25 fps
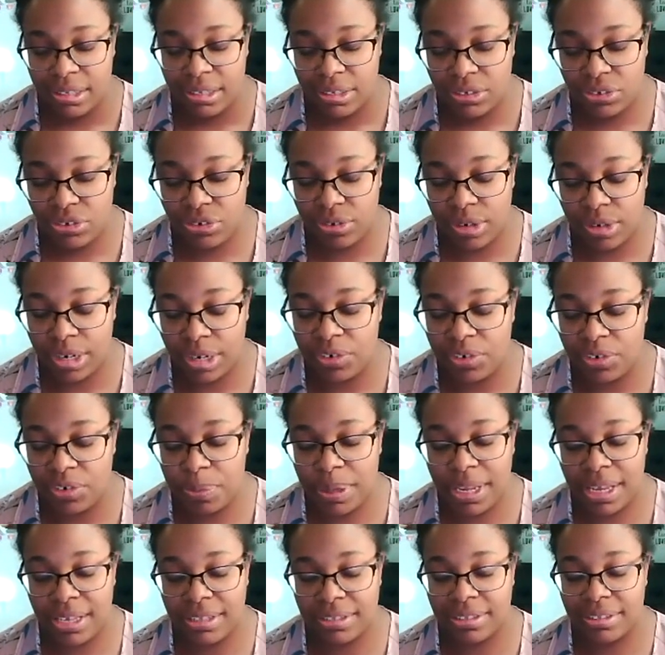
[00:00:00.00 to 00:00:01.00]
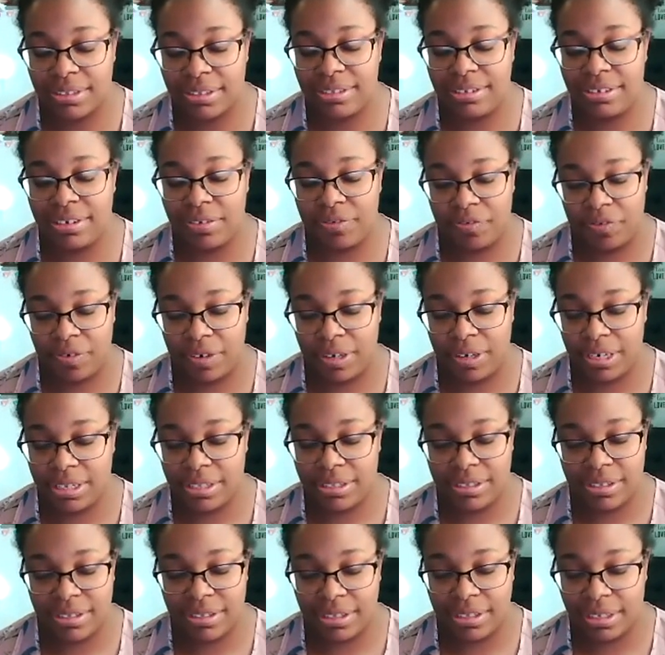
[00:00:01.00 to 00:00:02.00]
strange because it's different.
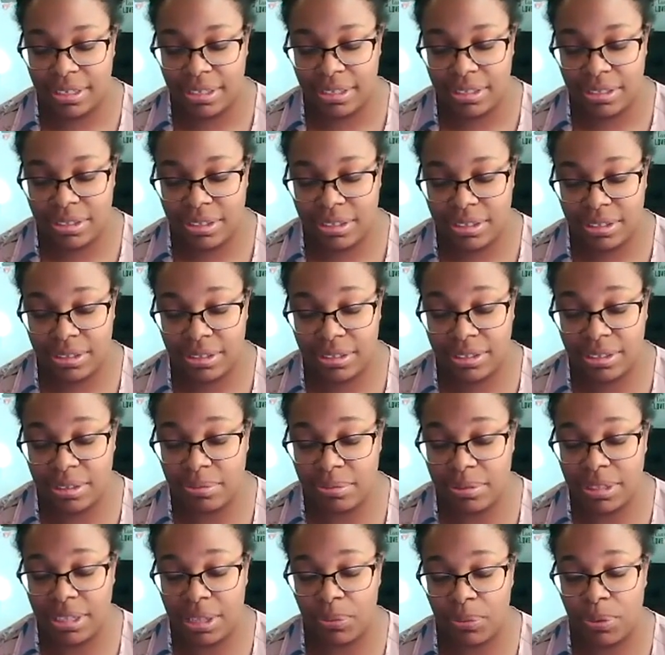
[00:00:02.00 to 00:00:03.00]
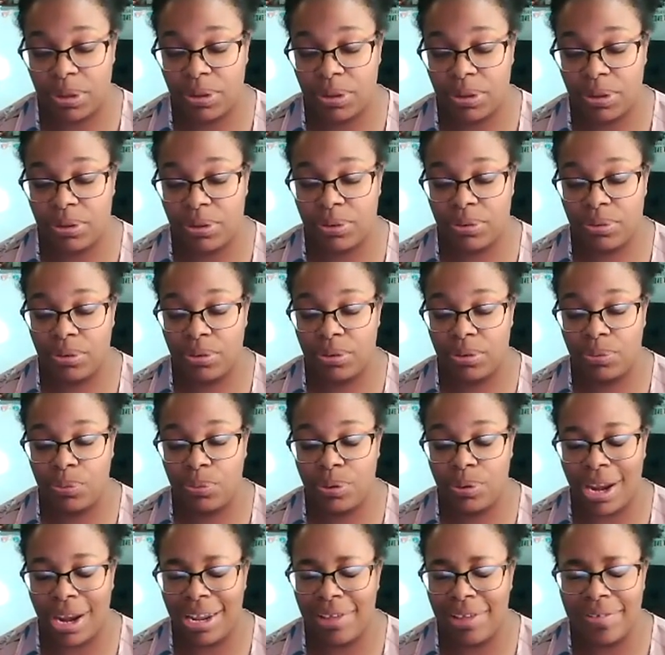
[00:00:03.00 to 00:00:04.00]
It's something that we
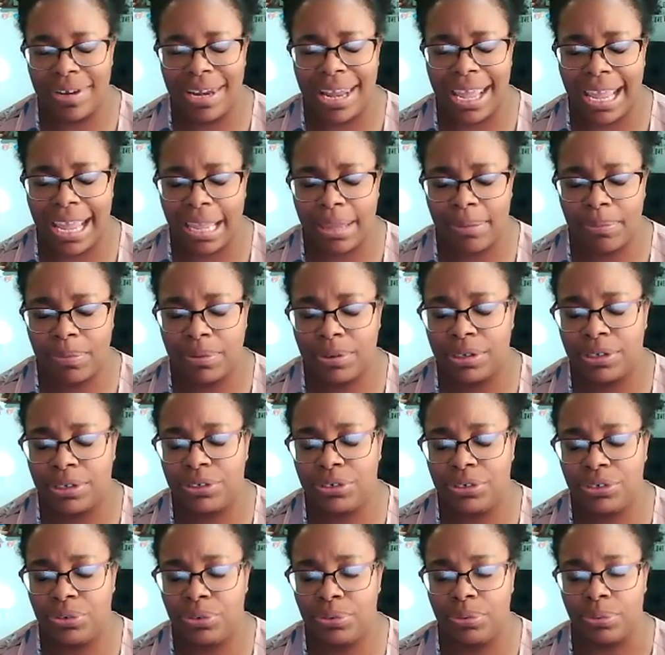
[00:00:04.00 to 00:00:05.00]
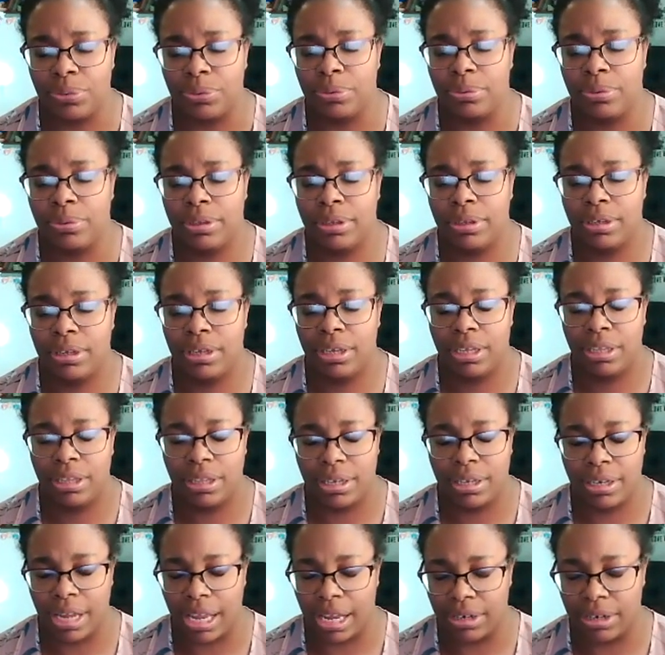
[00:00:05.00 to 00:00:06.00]
we're not even able to do
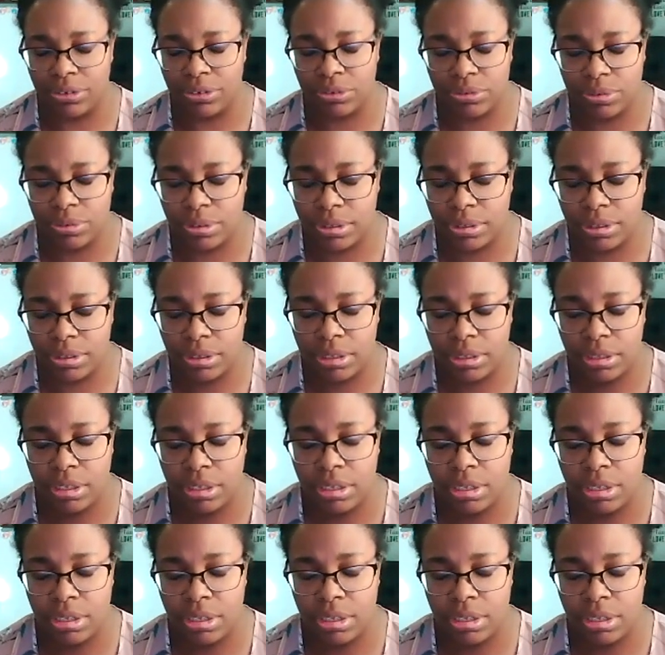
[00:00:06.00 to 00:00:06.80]
in the natural.